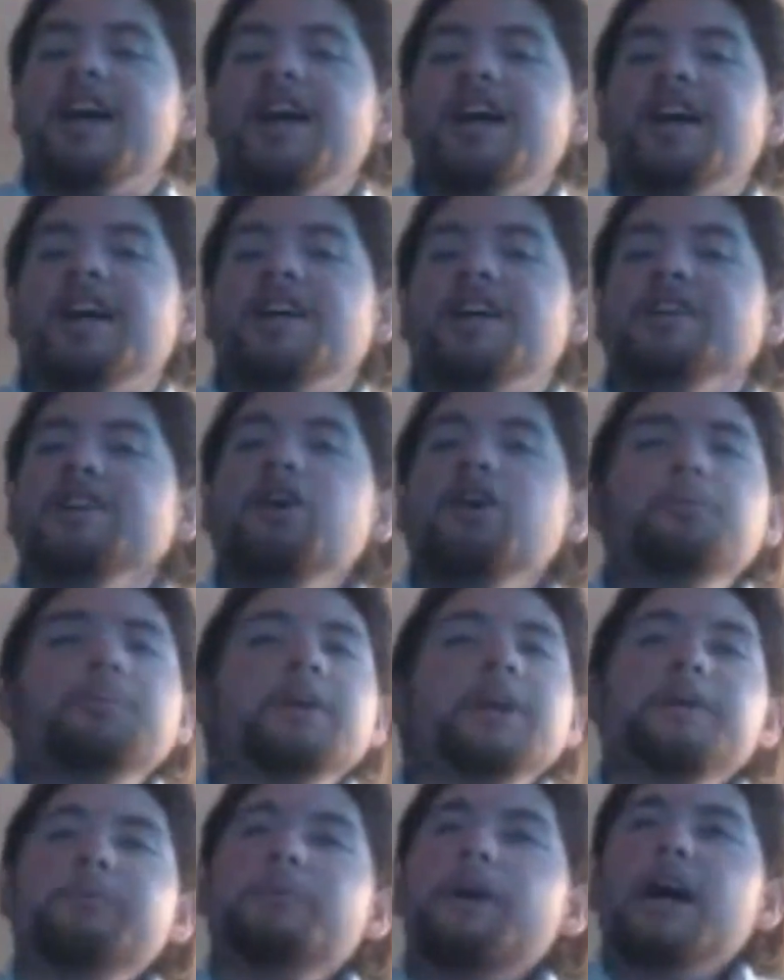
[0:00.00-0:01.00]
nobody
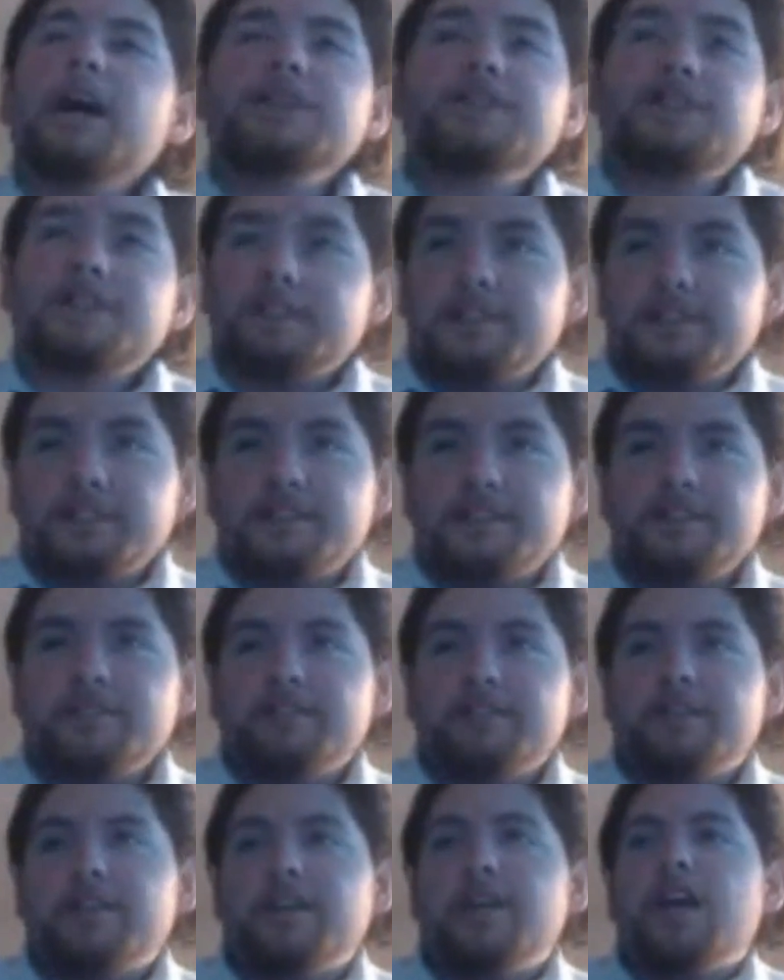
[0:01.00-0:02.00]
watches.
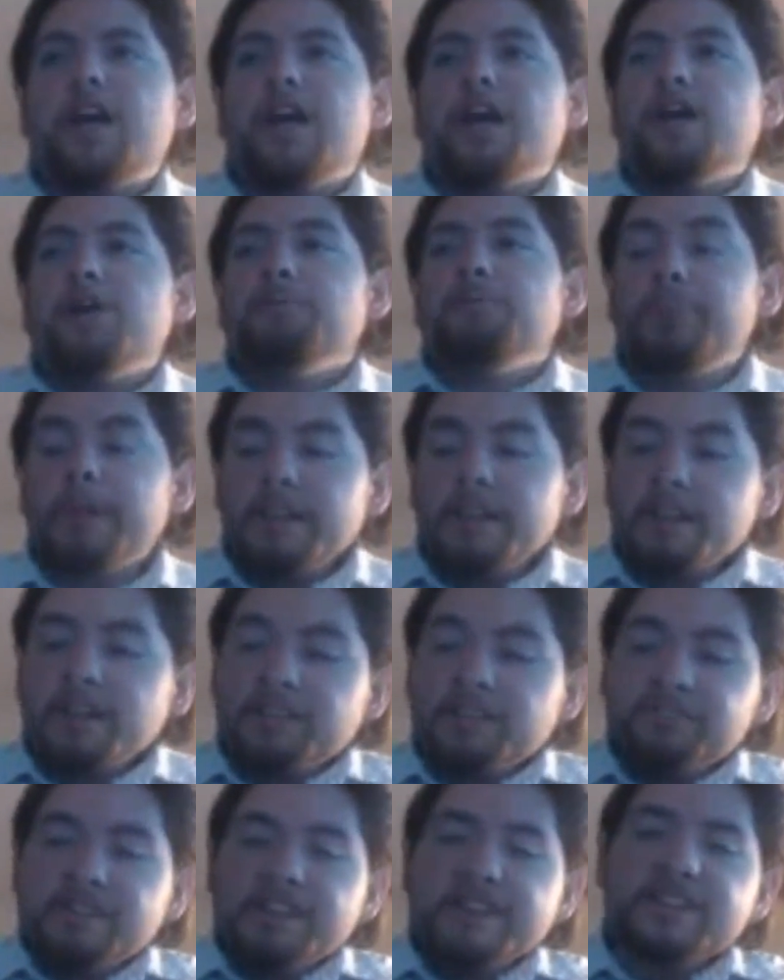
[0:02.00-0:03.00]
But if
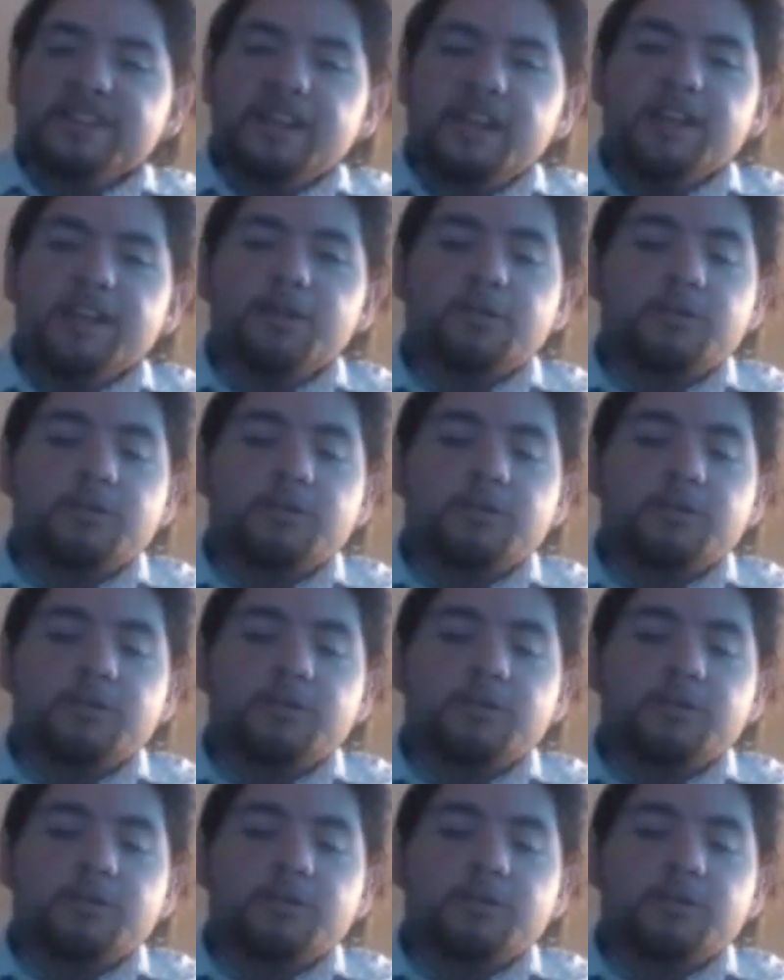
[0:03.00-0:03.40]
you think of,